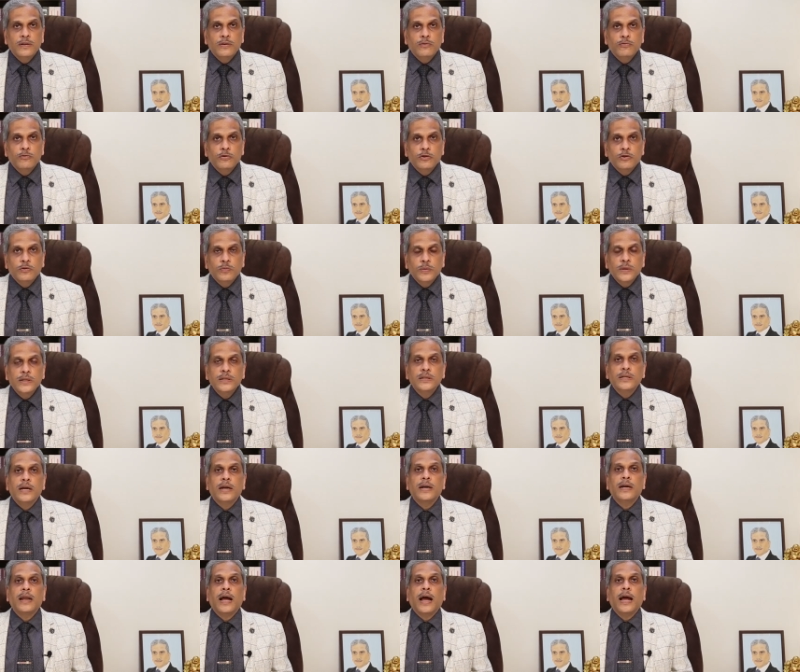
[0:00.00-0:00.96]
which means
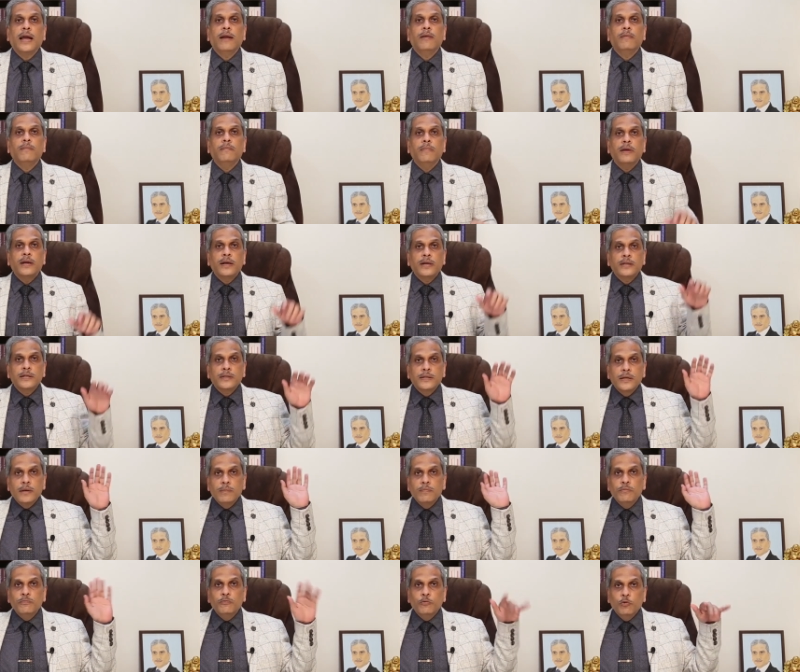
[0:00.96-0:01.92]
that I'll make
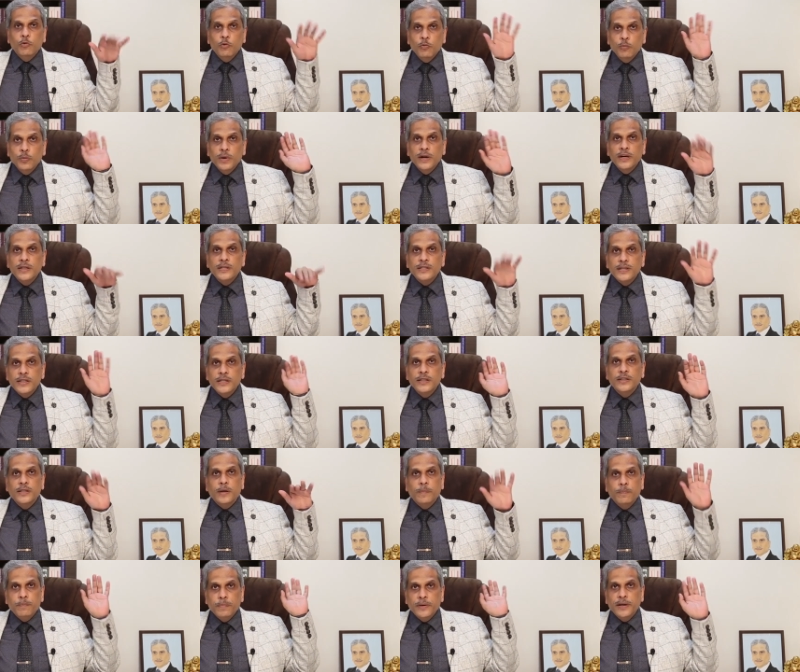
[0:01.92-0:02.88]
some movements in
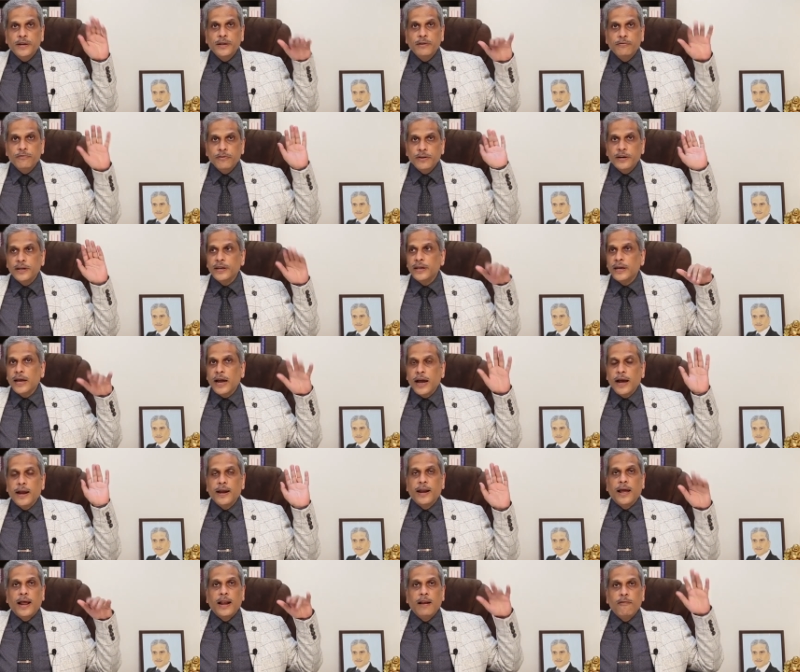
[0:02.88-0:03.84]
the periphery
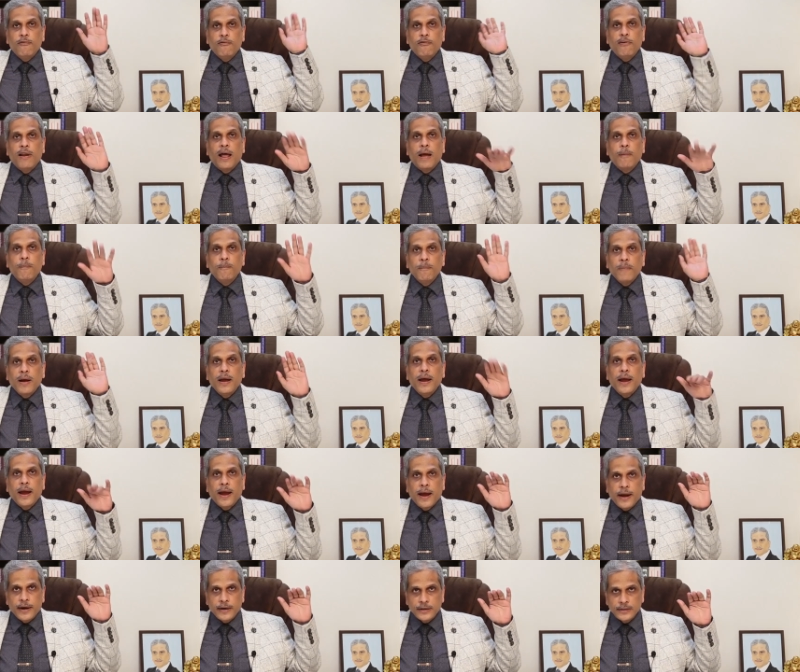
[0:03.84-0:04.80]
and I'll flap my
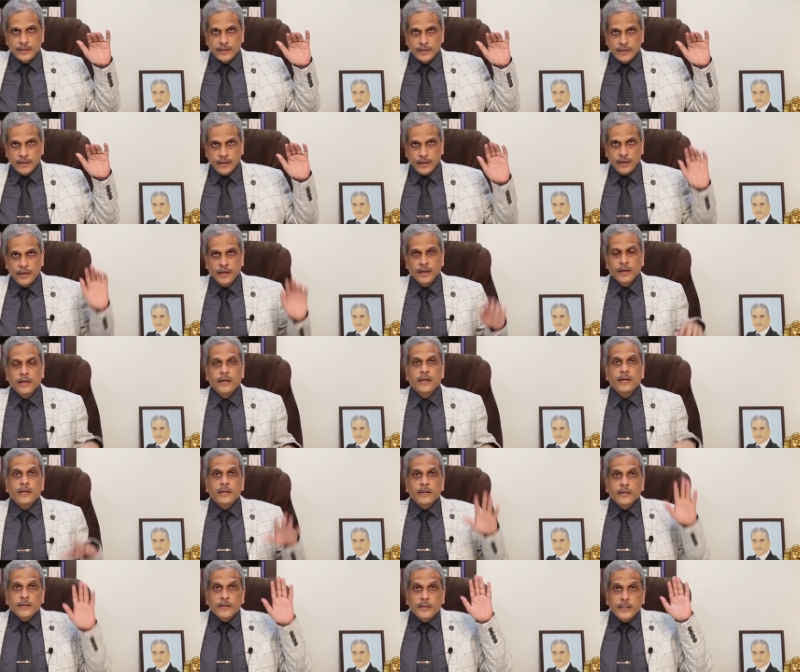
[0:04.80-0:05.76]
hands.
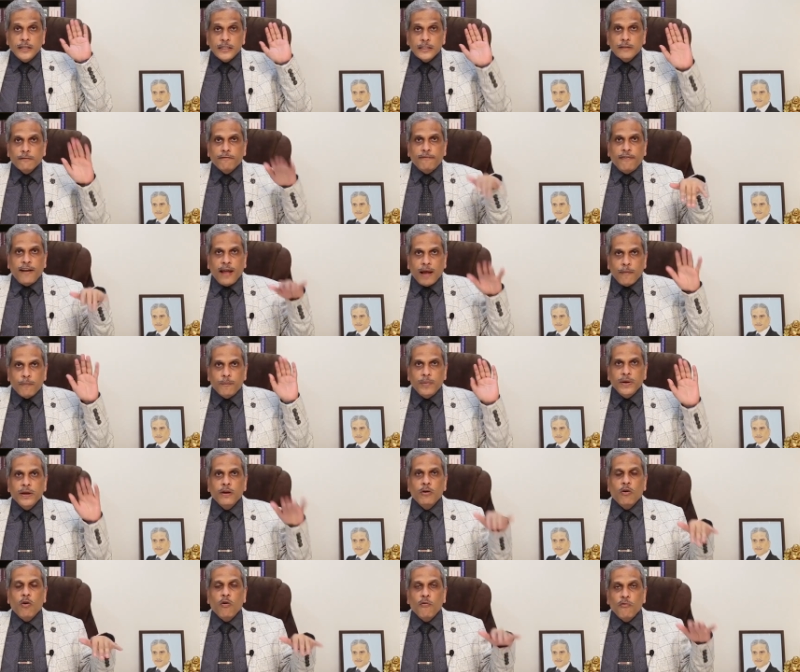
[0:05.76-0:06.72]
This
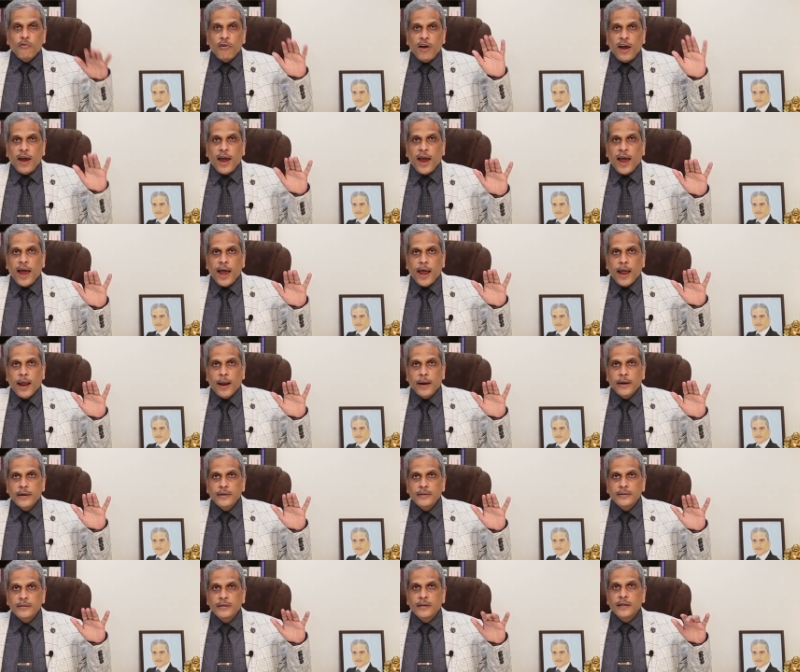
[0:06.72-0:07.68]
flapping of
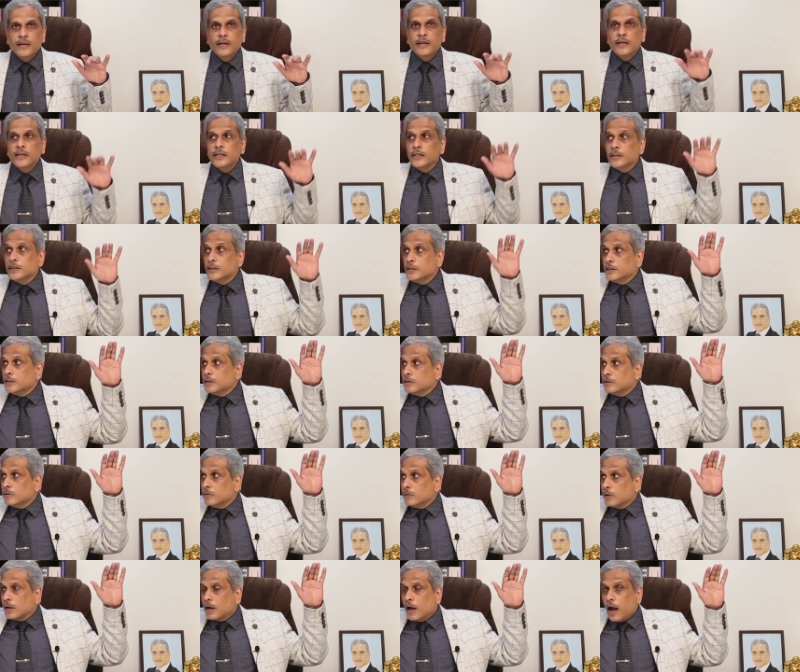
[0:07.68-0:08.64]
hands
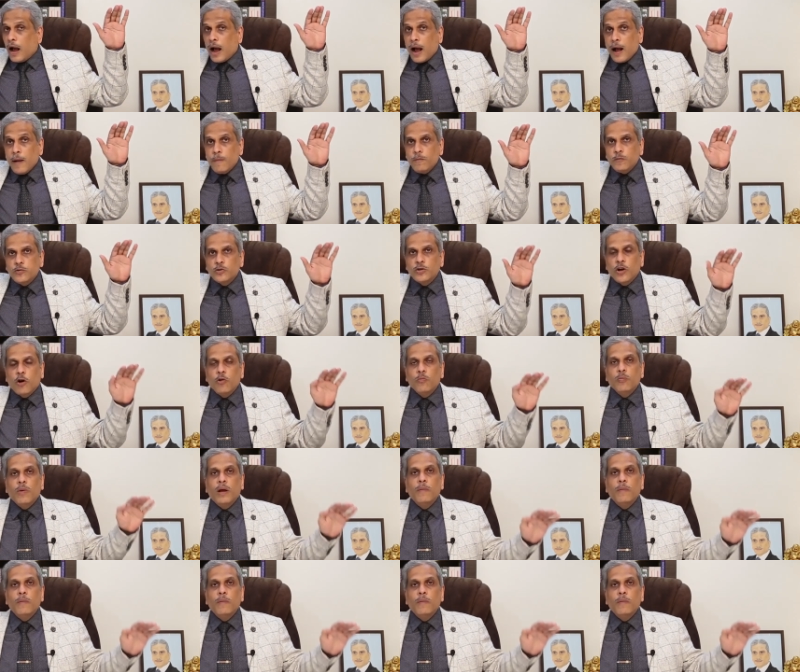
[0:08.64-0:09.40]
calms down